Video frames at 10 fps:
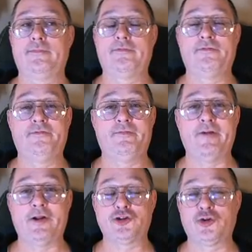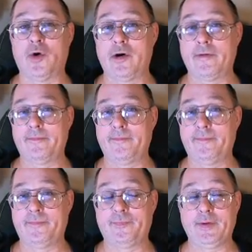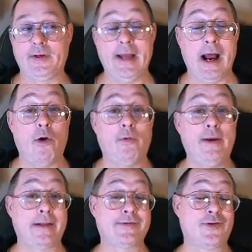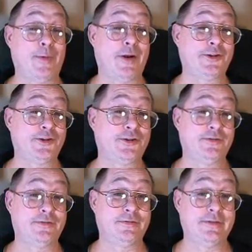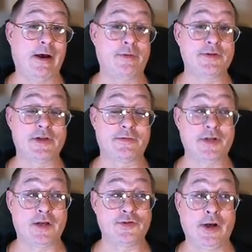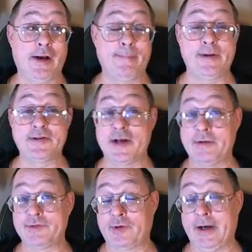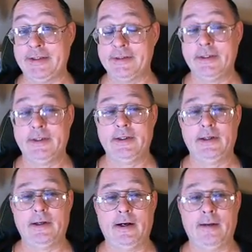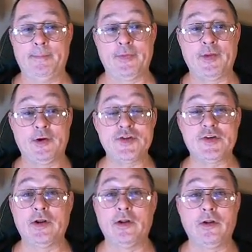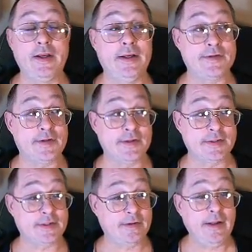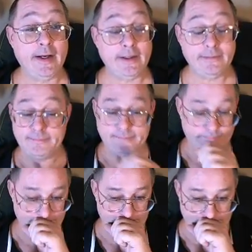fell short. Now, not so much. Now the stuff's catching up and it sounds great. Uh, but there still is this thing that